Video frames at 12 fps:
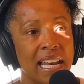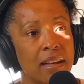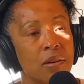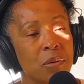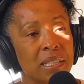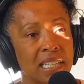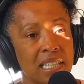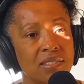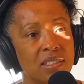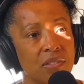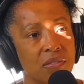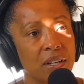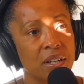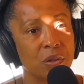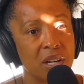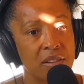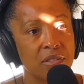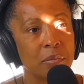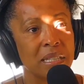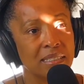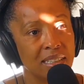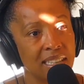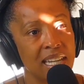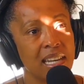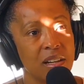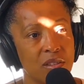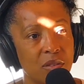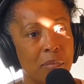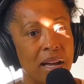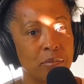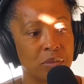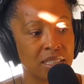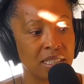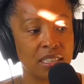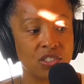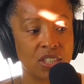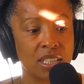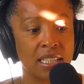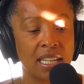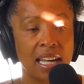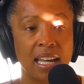I don't want to give to the federal government to take care of a population